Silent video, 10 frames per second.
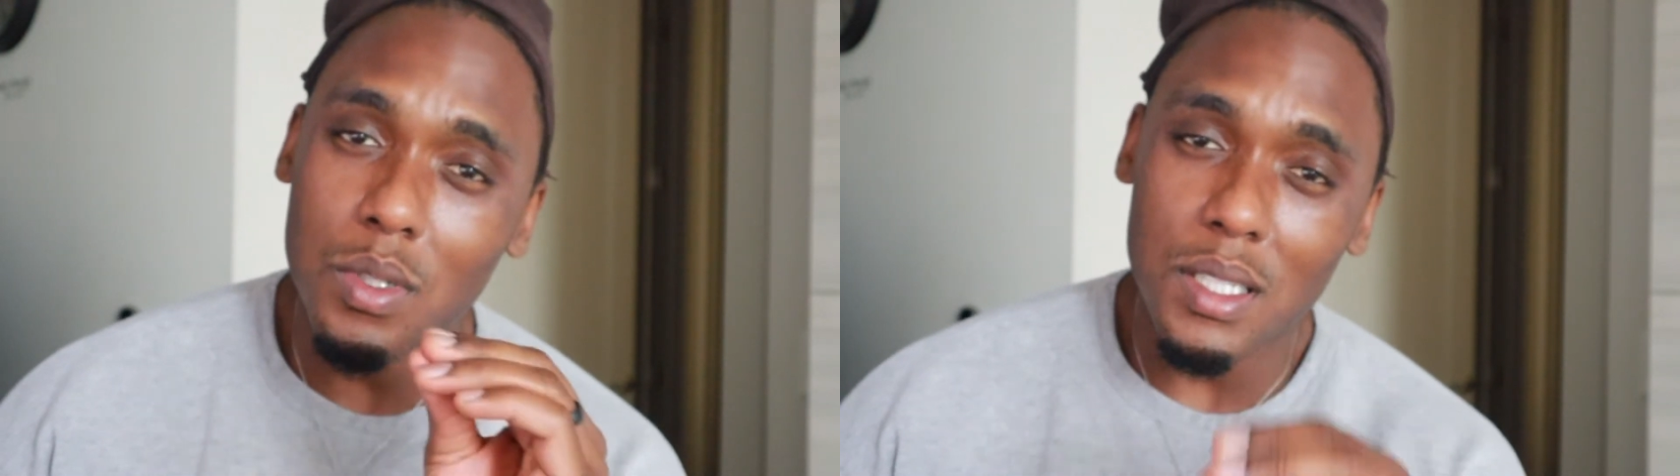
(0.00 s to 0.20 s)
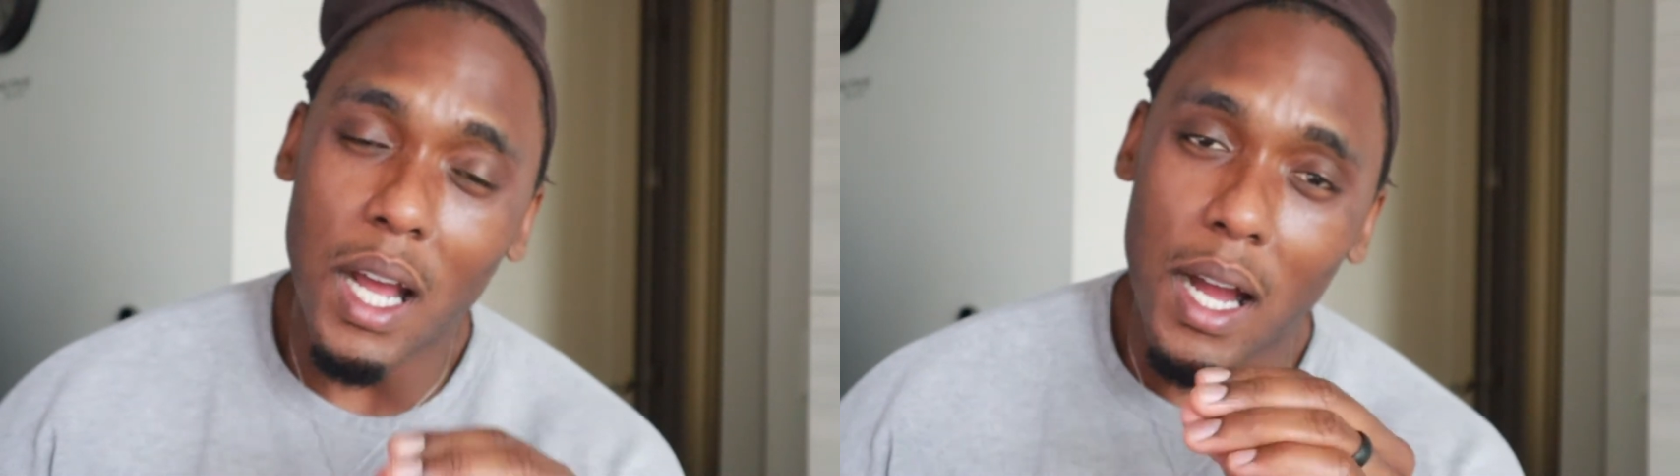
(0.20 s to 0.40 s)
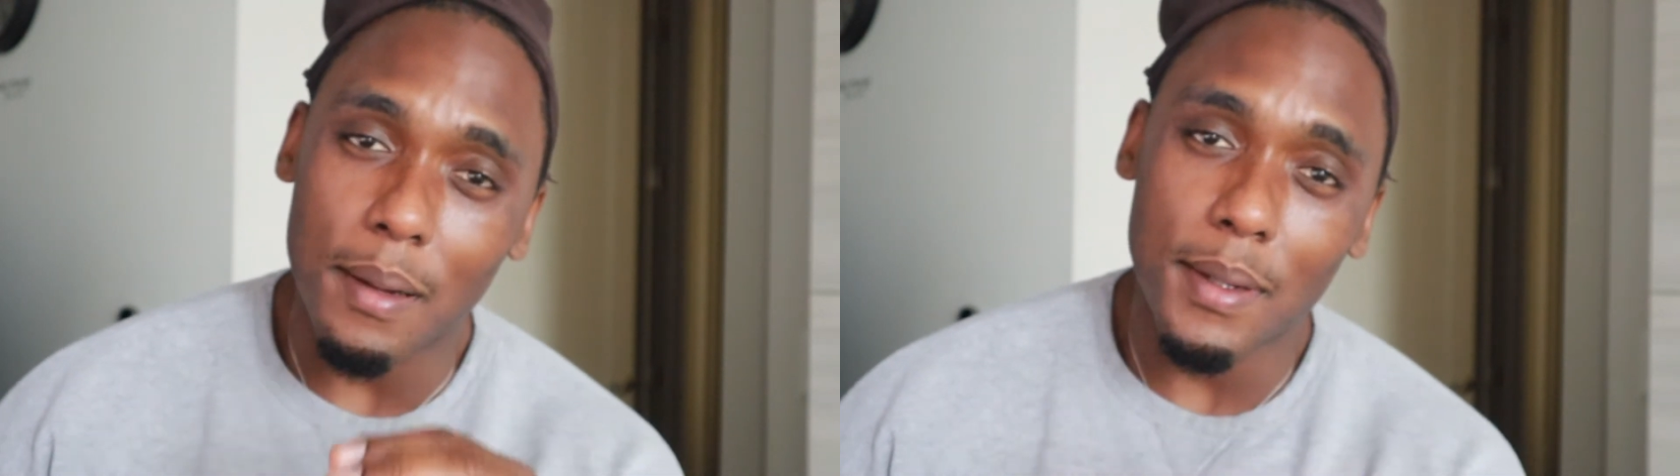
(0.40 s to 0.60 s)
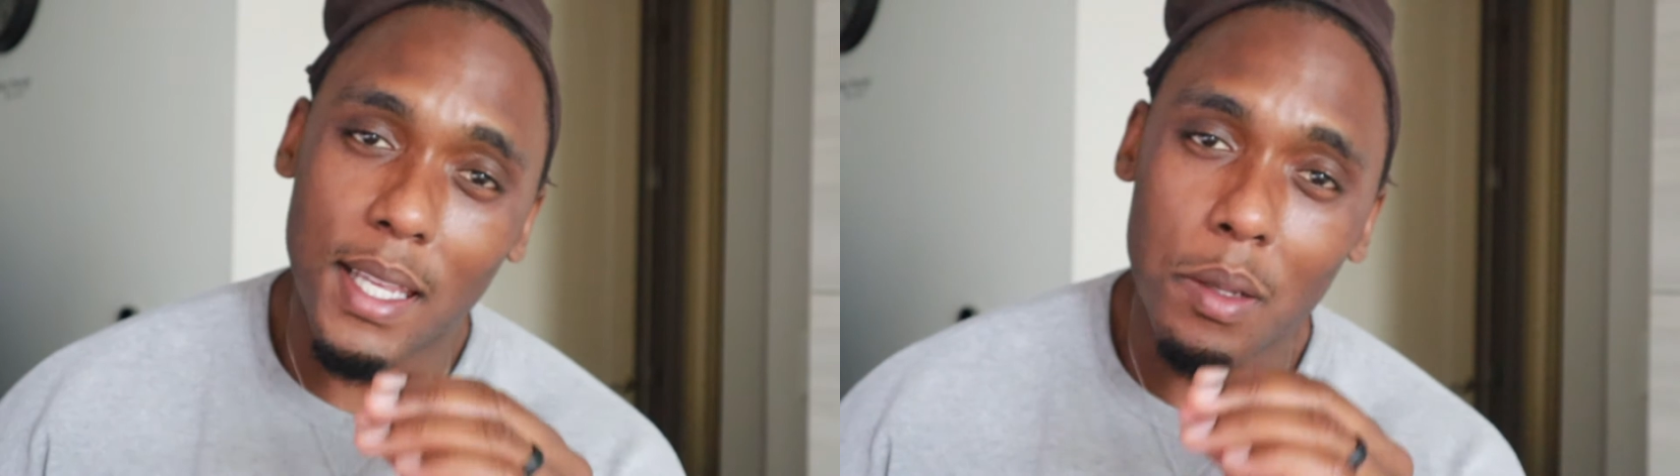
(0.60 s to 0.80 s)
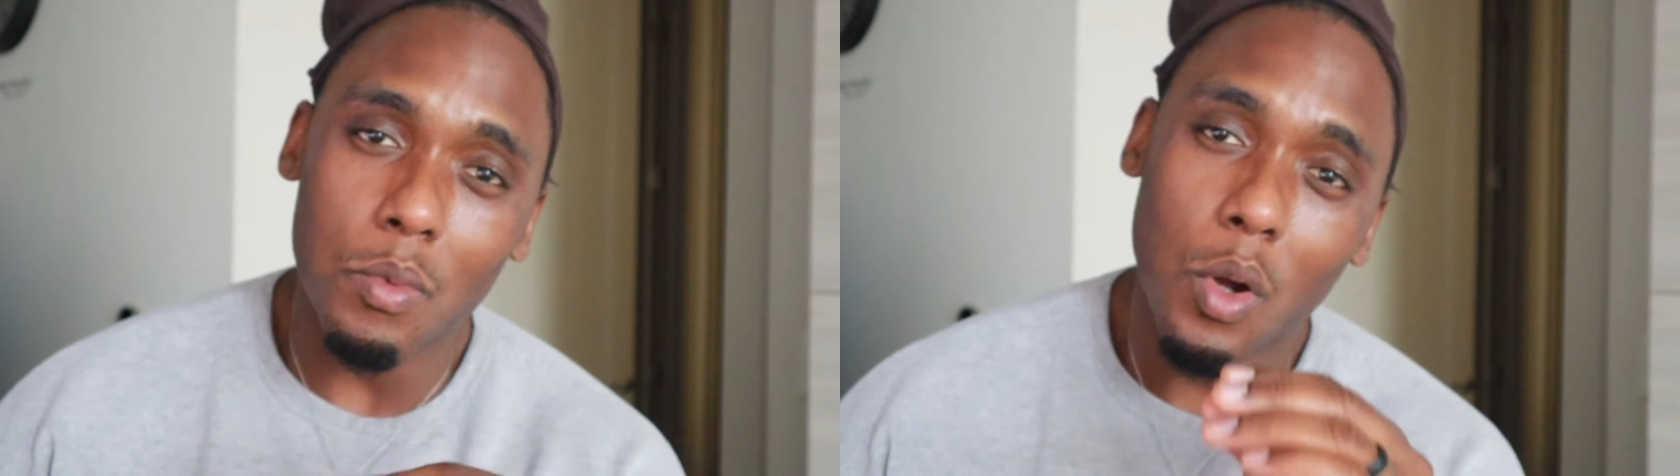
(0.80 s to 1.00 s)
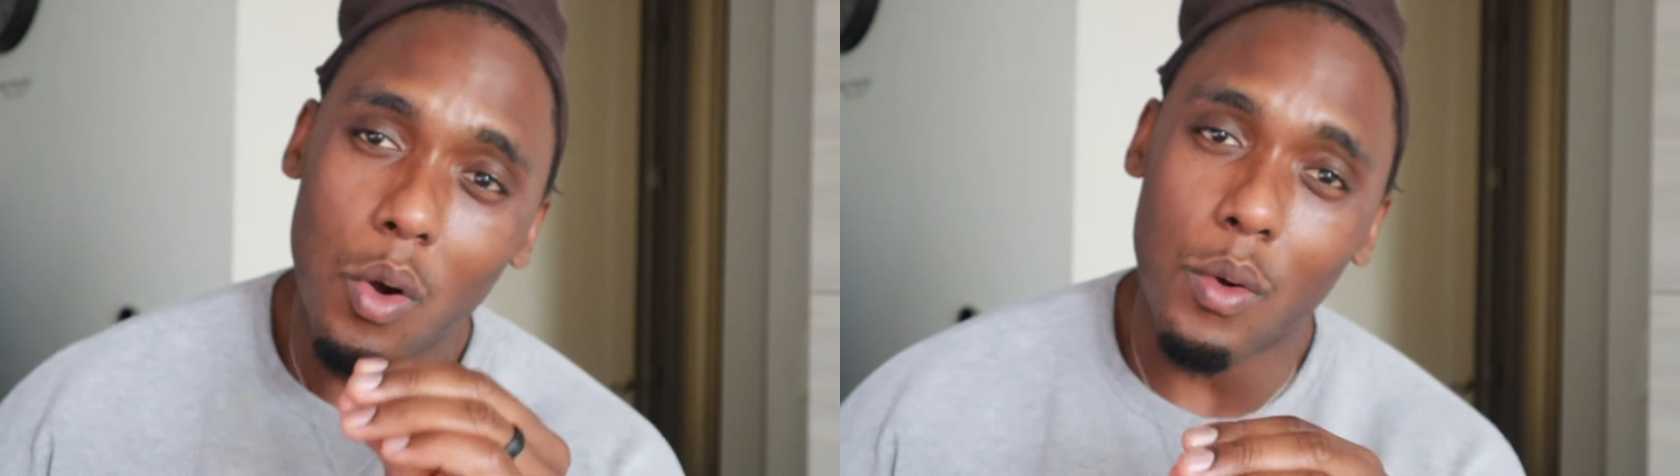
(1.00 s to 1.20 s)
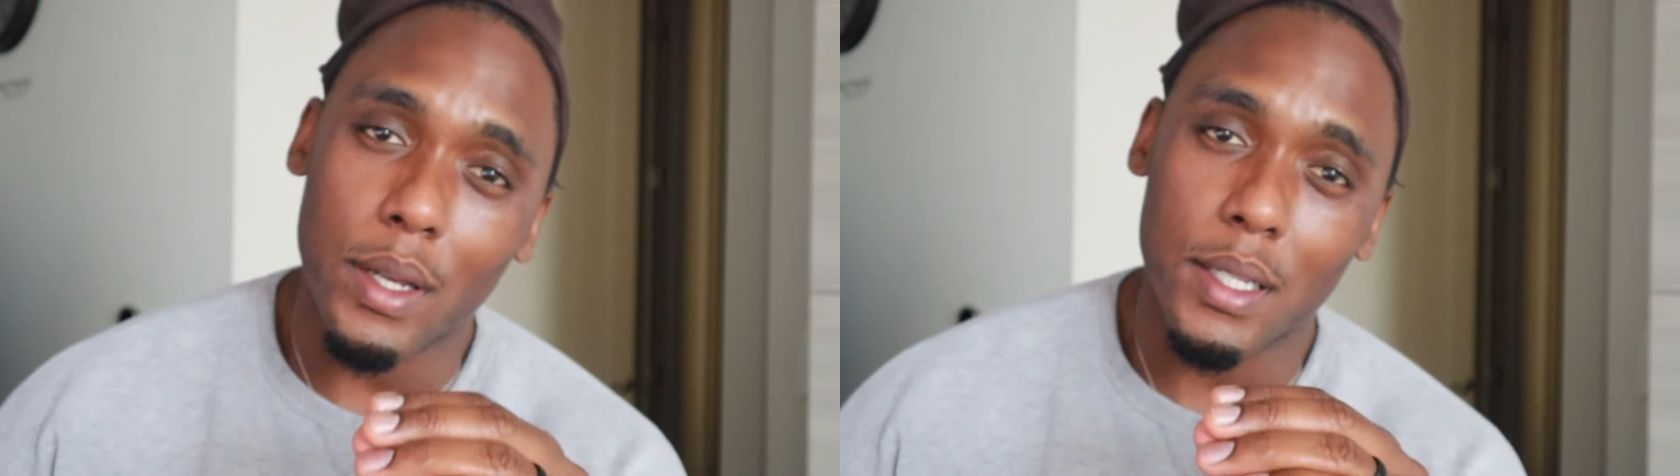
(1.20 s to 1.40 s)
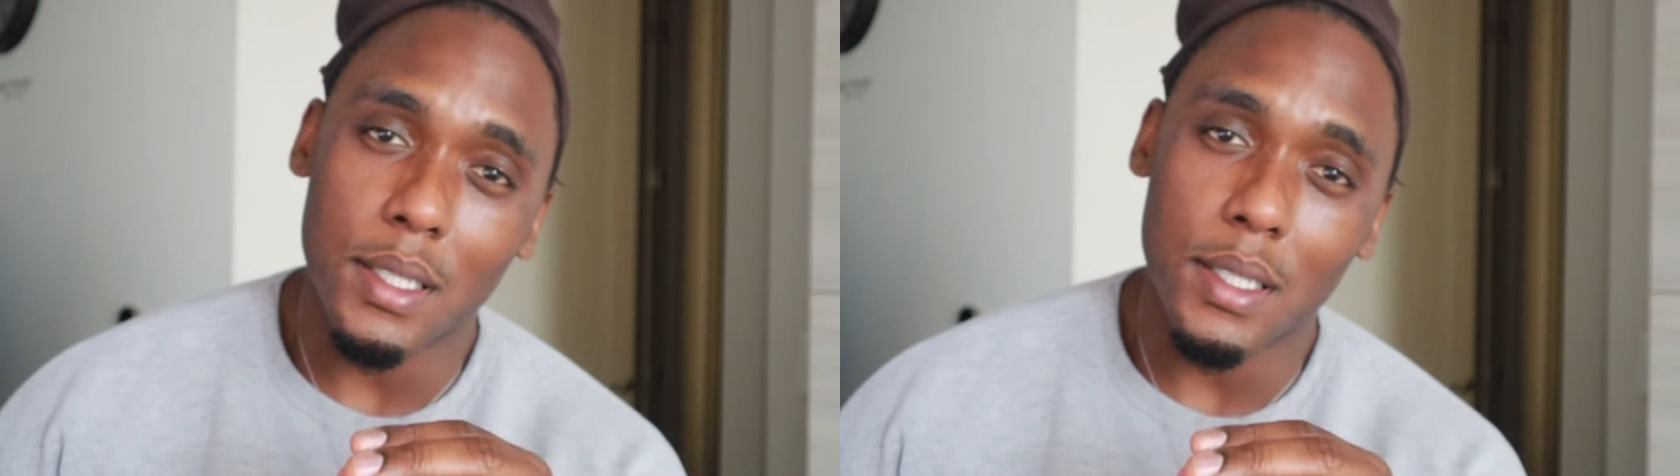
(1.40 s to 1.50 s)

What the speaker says: stop. Keep going.